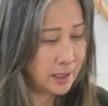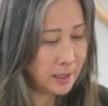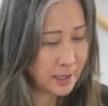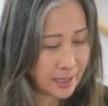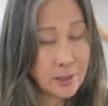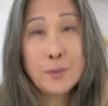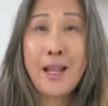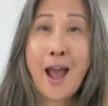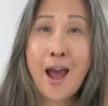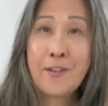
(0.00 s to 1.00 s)
next we
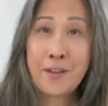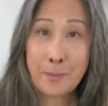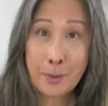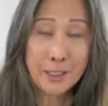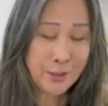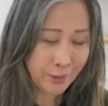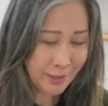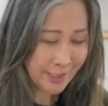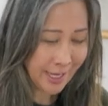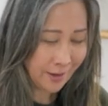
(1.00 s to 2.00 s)
have a bundle
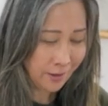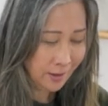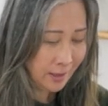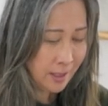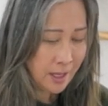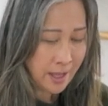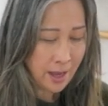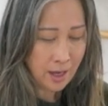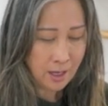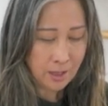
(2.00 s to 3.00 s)
sale.
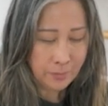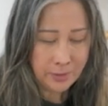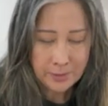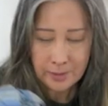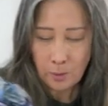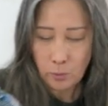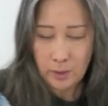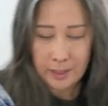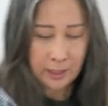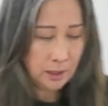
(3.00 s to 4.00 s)
This is a
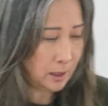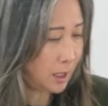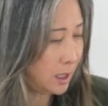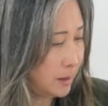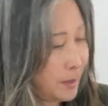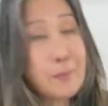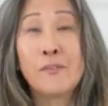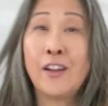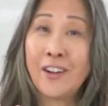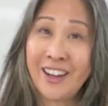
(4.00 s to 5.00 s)
really I'm
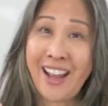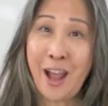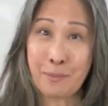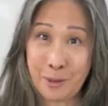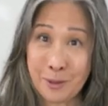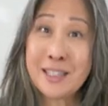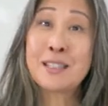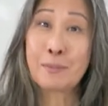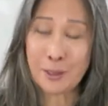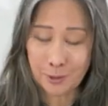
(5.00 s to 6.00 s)
very happy with this
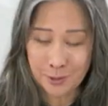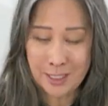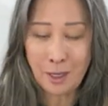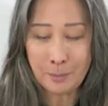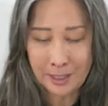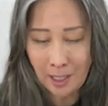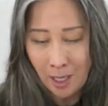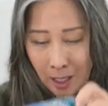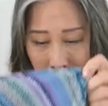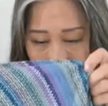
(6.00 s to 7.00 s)
bundle sale,
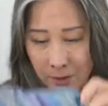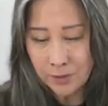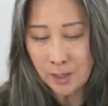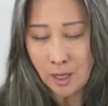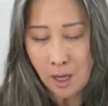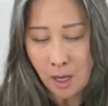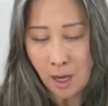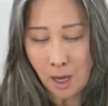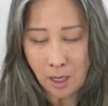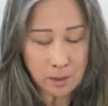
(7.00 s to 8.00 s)
because
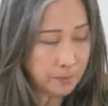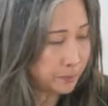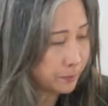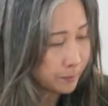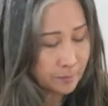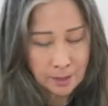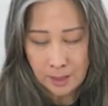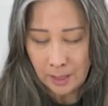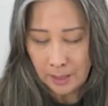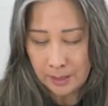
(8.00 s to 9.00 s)

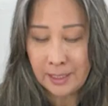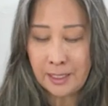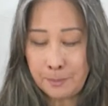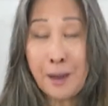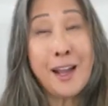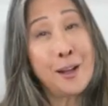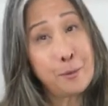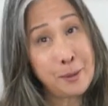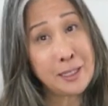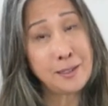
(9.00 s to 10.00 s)
the buyer
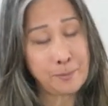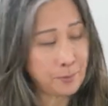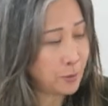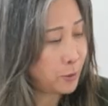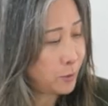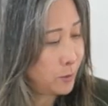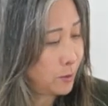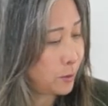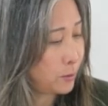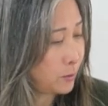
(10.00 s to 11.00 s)
picked up
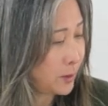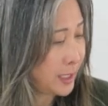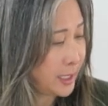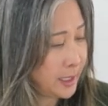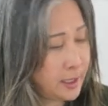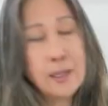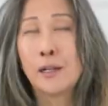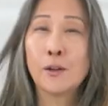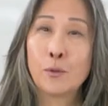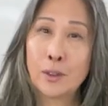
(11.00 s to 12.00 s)
3
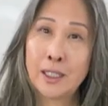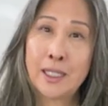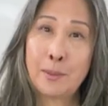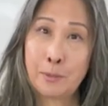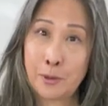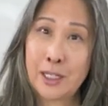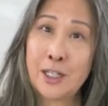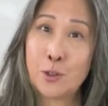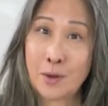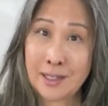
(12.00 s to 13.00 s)
really pretty
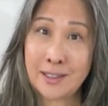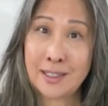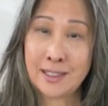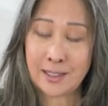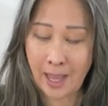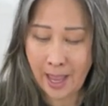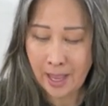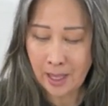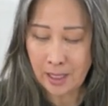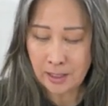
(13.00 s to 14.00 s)
dresses,
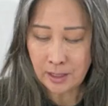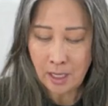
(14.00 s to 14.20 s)
and